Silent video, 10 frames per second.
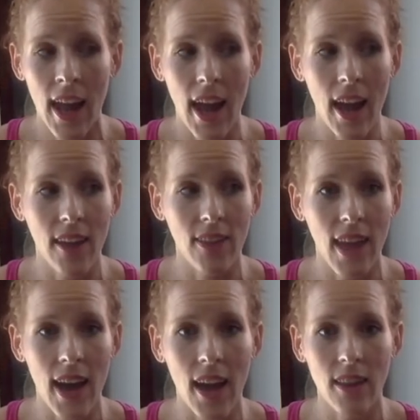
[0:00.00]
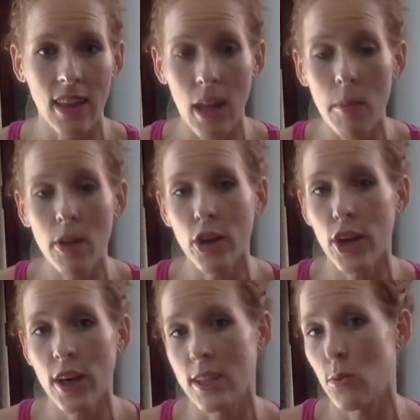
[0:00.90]
And that the lemon
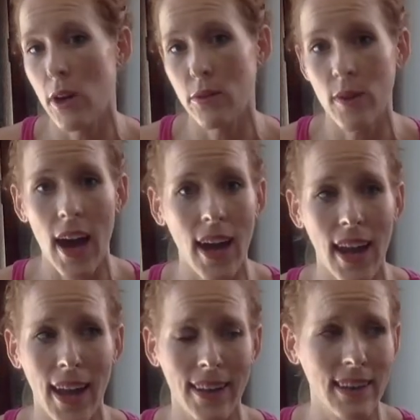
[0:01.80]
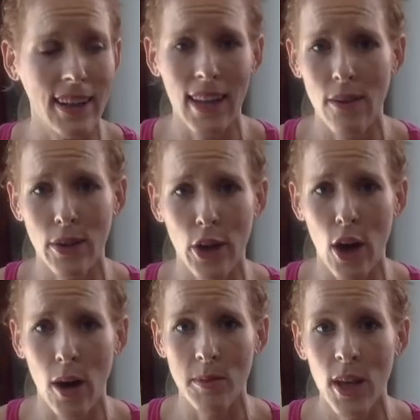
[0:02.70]
curd is 1 fat and 11
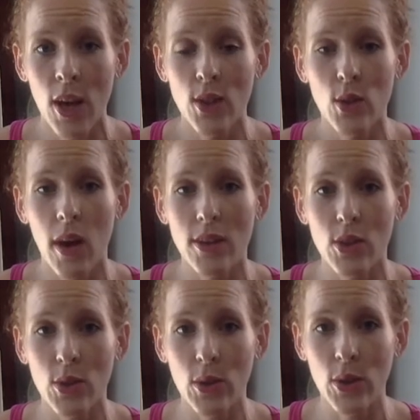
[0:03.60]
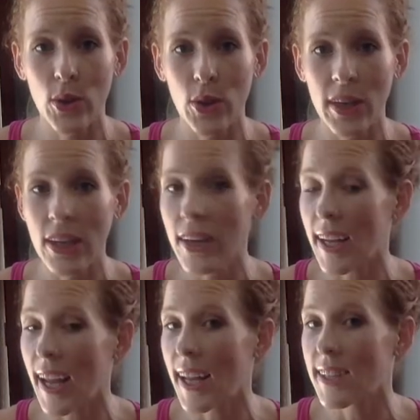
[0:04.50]
carbs. So as you're
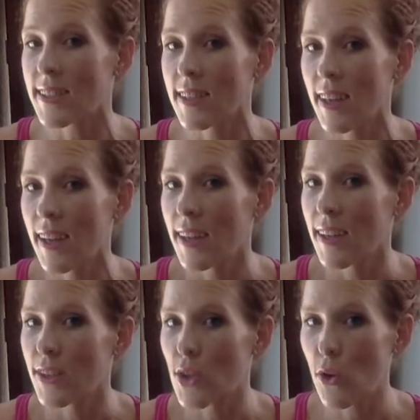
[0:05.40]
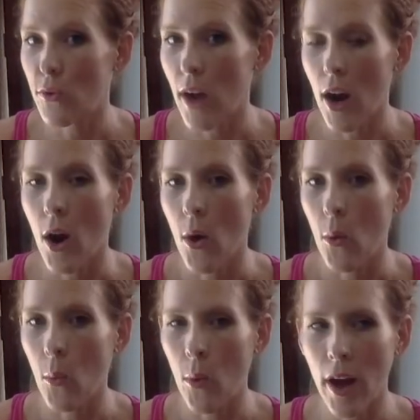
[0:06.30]
hearing, it's so far
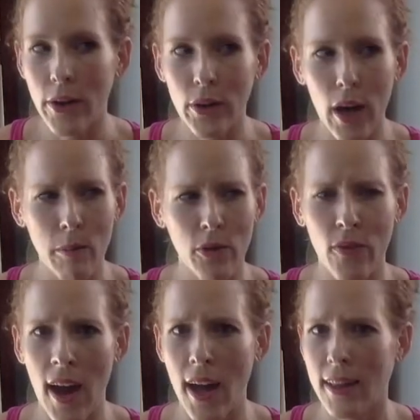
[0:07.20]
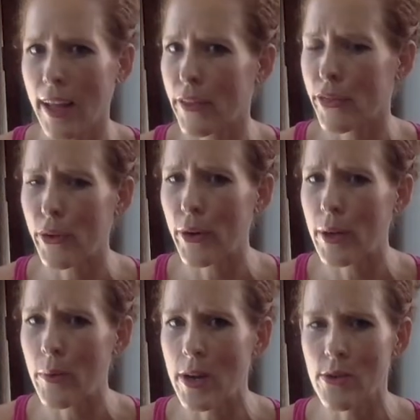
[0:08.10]
1 gram of fat, like
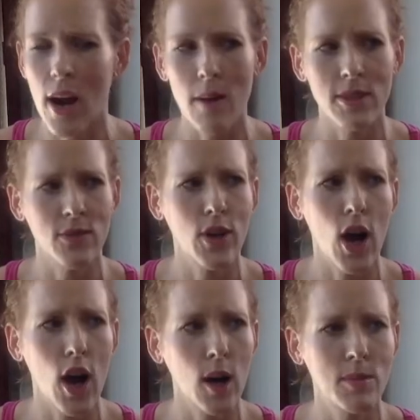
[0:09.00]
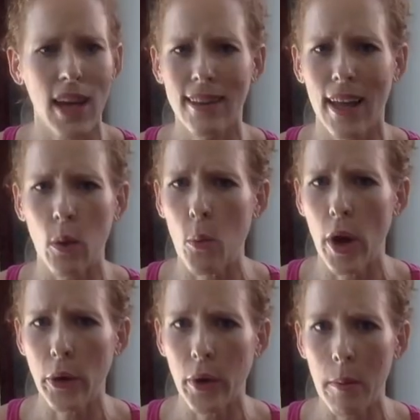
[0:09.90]
31 grams of carbs, and like
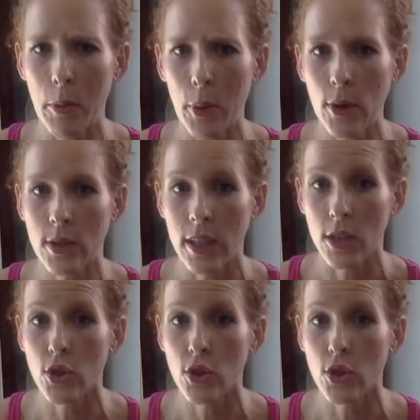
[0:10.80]
1 gram of protein.